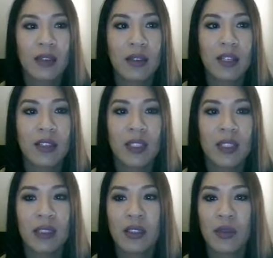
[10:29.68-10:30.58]
Here
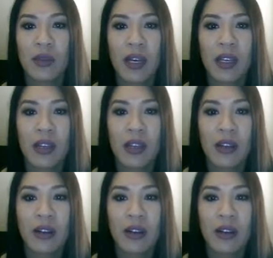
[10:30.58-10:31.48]
it is right
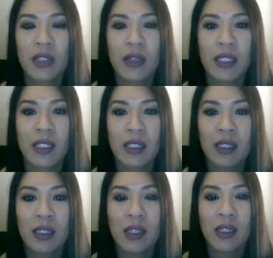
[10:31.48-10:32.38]
here. It's going
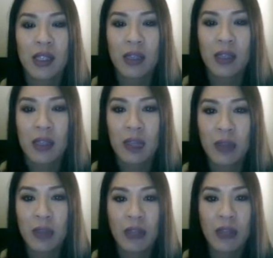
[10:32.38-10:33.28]
to
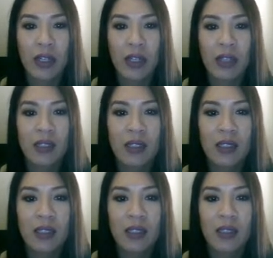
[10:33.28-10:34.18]
upload for us.
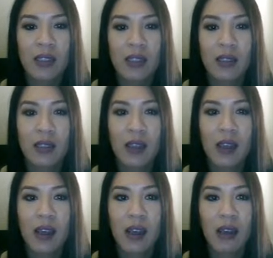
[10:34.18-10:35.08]

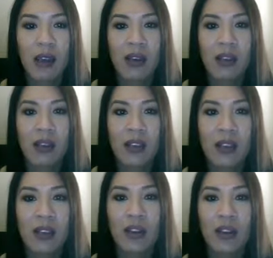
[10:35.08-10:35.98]
And
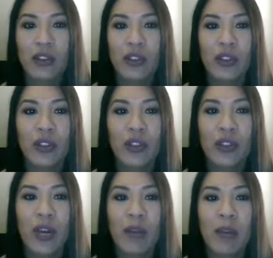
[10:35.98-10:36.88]
it also shows
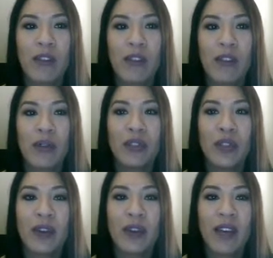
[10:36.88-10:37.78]
you how many views
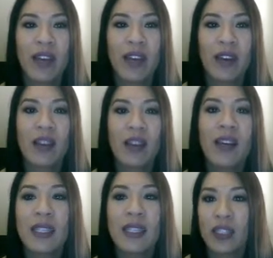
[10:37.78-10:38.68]
you've had
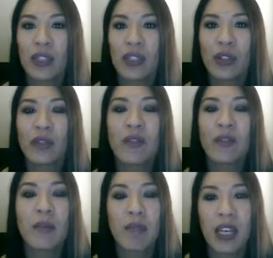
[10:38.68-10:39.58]
since you've
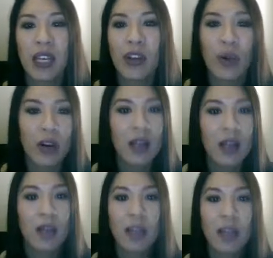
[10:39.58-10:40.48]
made your
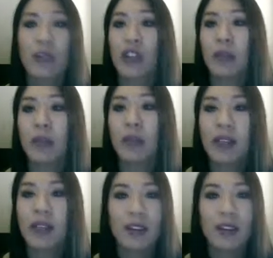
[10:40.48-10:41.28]
Piktochart public.